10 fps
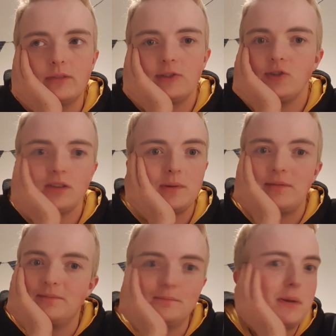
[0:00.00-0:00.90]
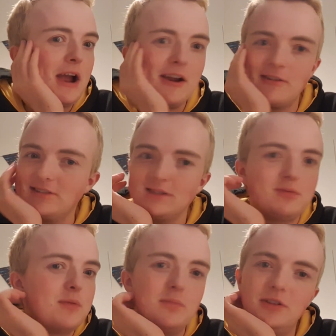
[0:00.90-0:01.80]
Trust me, parents
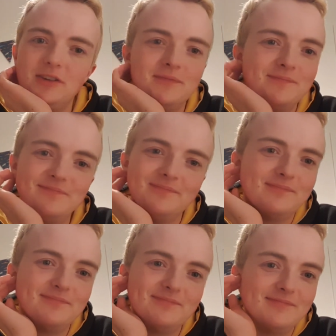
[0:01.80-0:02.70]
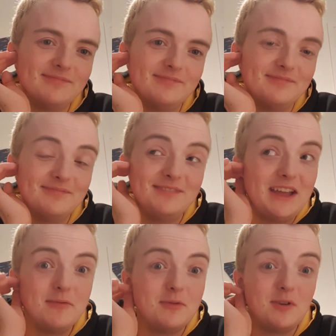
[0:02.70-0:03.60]
won't bother.
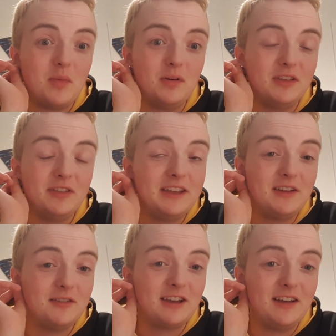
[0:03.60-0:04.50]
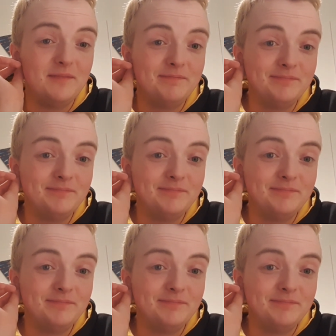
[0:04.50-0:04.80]
They will not bother. They don't care.